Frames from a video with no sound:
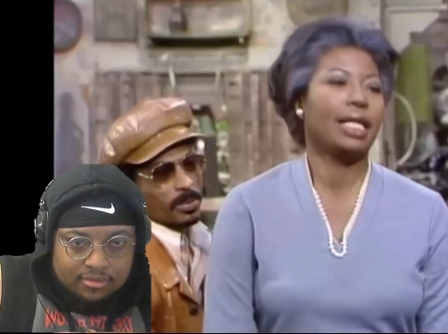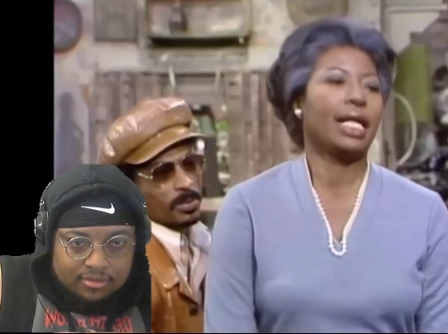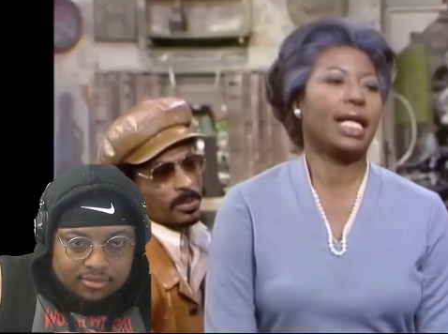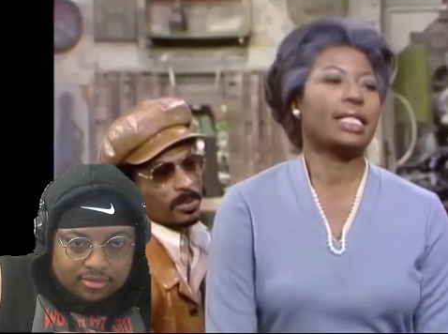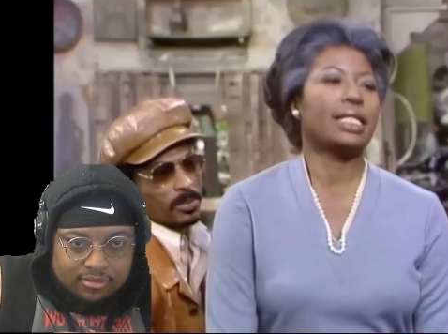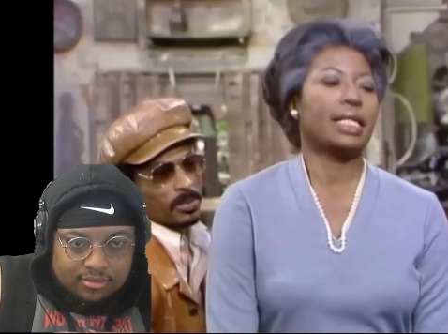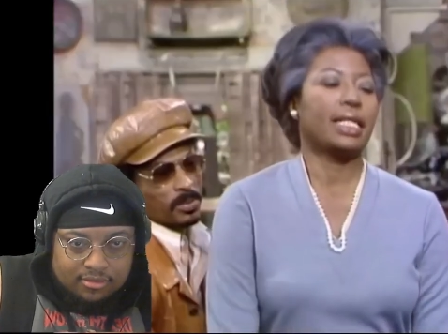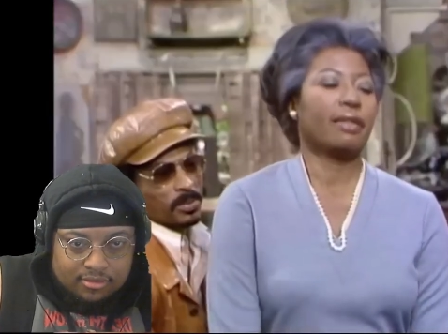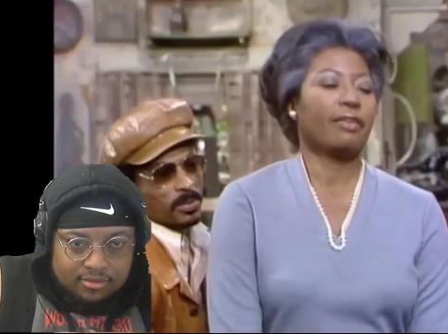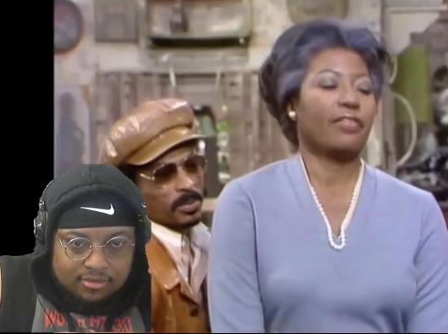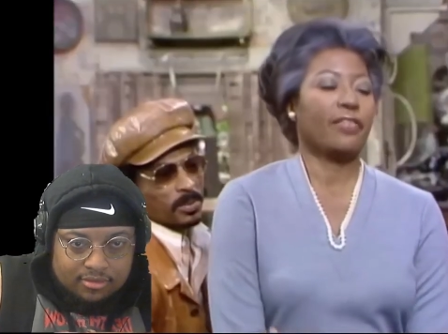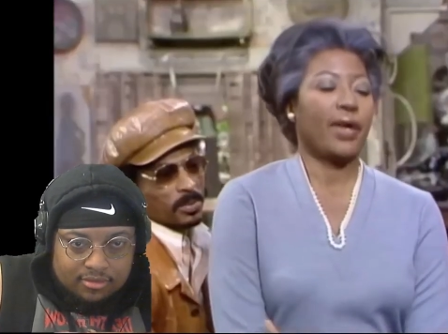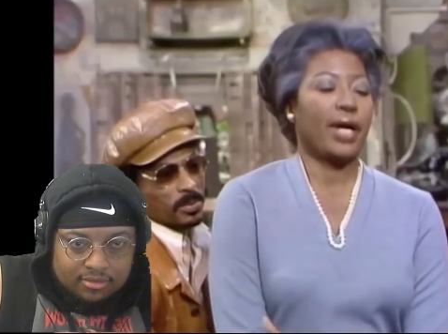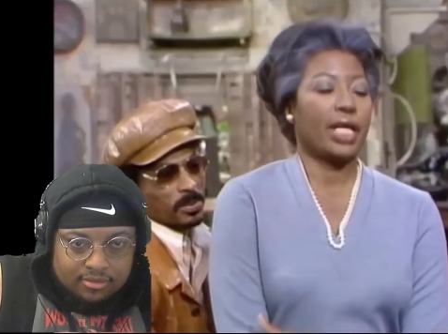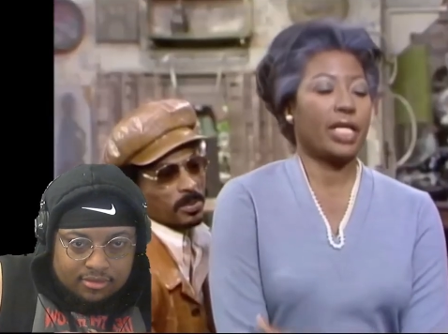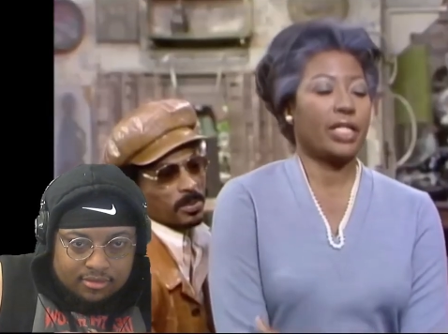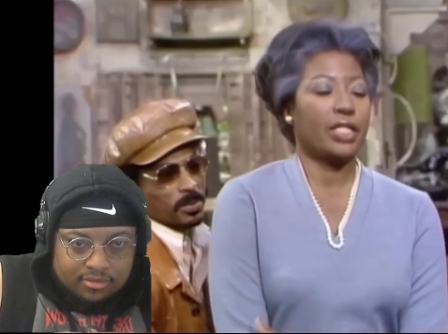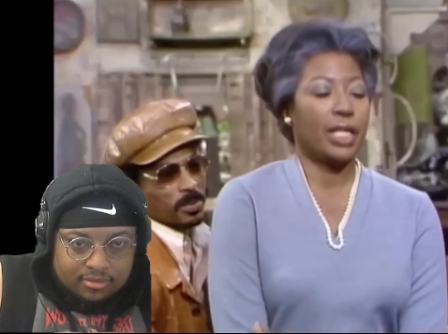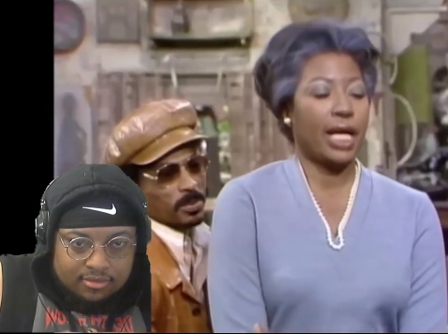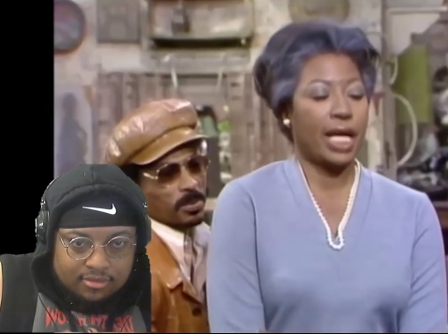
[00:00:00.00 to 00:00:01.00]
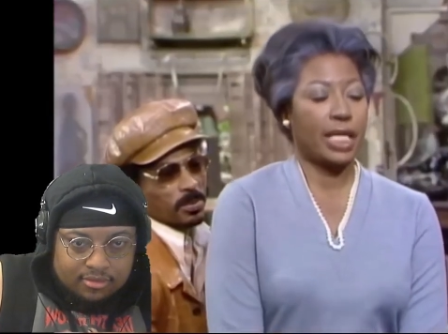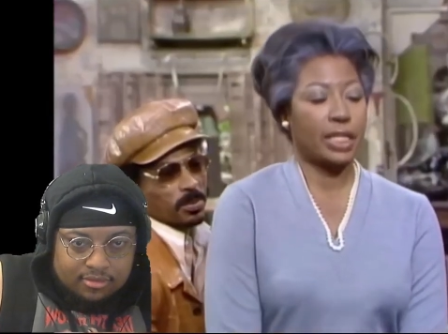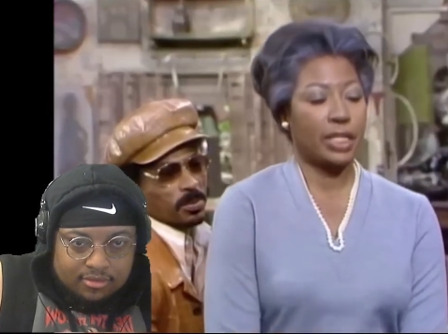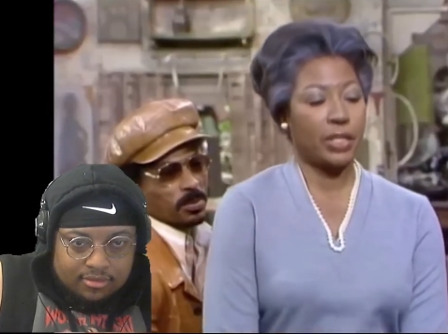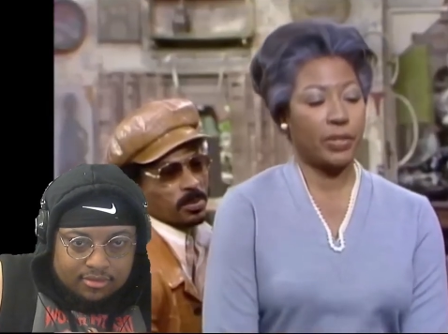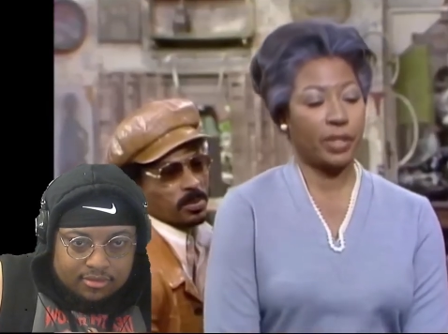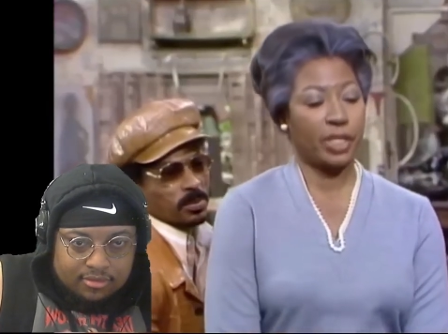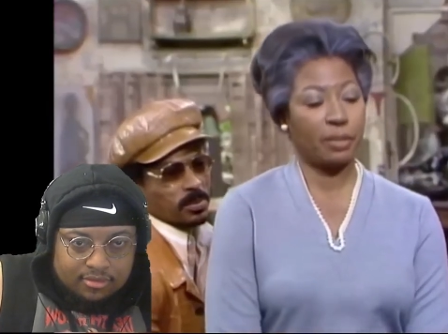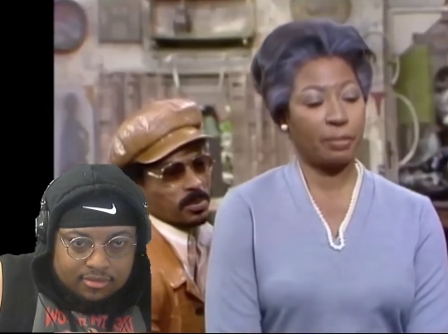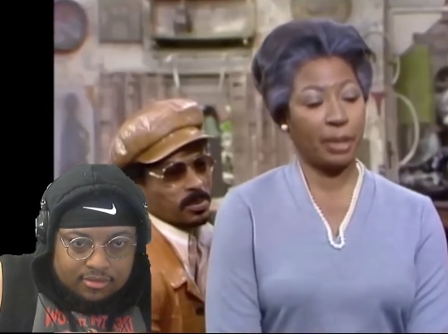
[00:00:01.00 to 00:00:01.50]
Speaker 1: let's give Fred a chance to
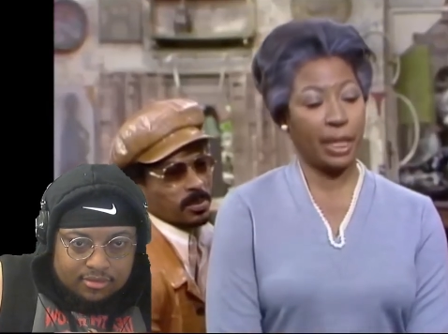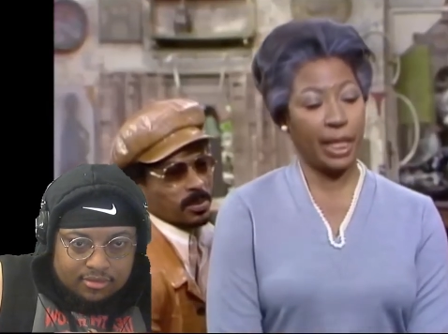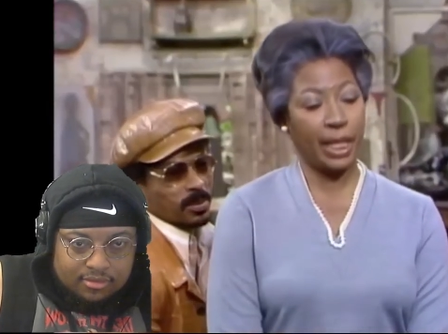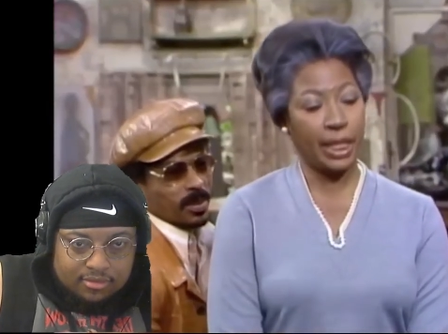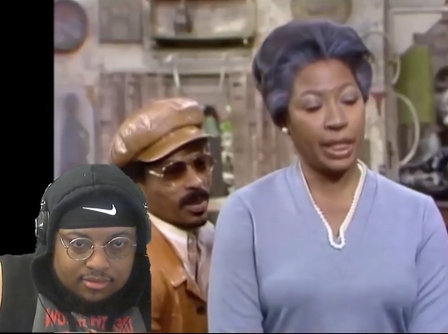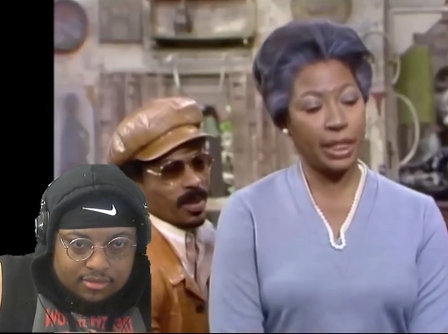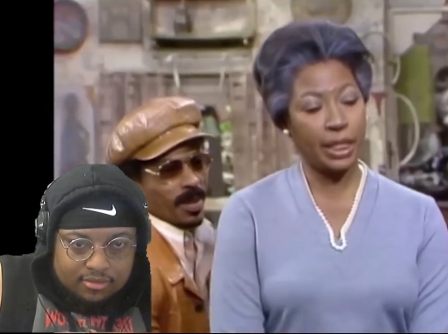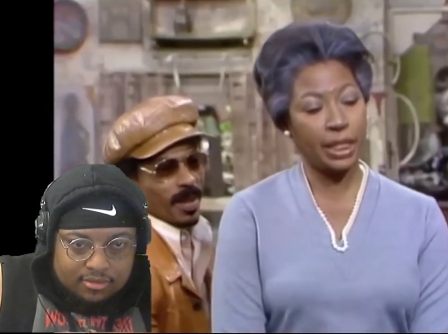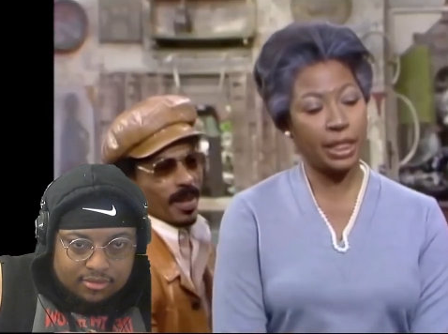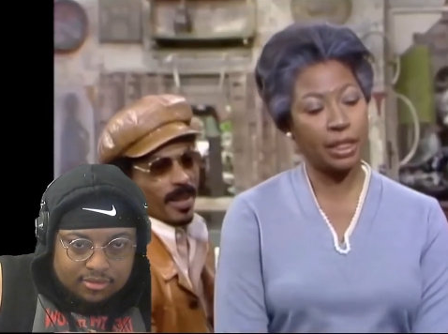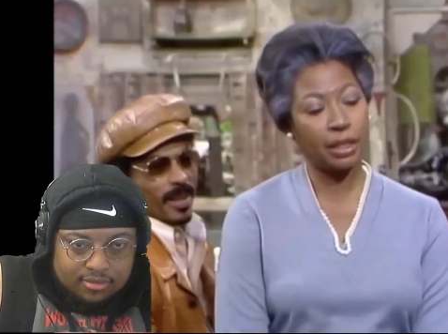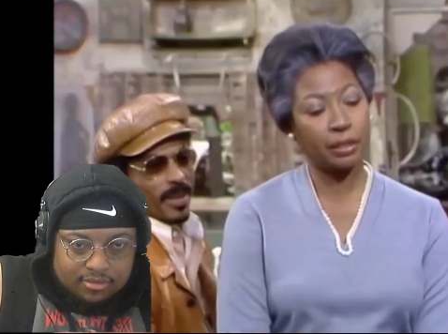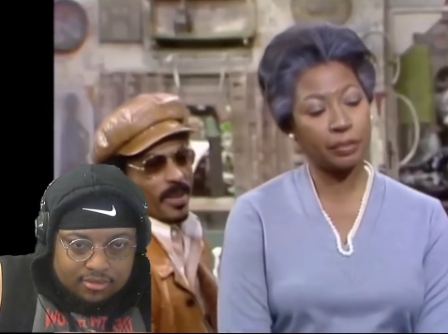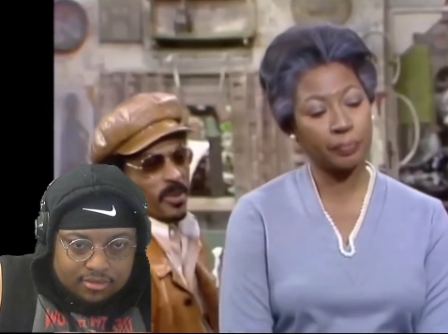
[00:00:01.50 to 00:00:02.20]
explain.